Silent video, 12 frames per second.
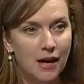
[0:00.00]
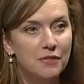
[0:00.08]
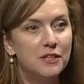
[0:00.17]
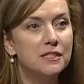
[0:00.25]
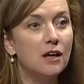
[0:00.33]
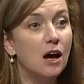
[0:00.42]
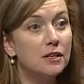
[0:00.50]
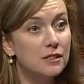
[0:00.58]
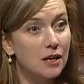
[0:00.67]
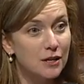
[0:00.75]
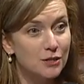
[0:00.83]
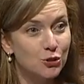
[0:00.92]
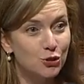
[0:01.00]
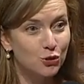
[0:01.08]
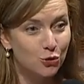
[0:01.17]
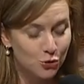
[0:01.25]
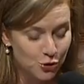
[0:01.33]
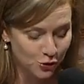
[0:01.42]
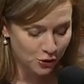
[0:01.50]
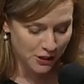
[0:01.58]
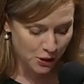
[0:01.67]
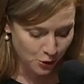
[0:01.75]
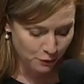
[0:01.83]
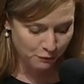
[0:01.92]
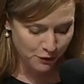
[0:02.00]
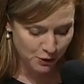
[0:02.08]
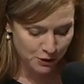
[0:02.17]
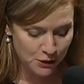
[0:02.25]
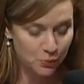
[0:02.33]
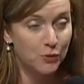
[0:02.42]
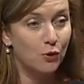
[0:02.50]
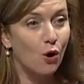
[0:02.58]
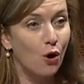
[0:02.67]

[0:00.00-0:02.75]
This unconstitutional interference with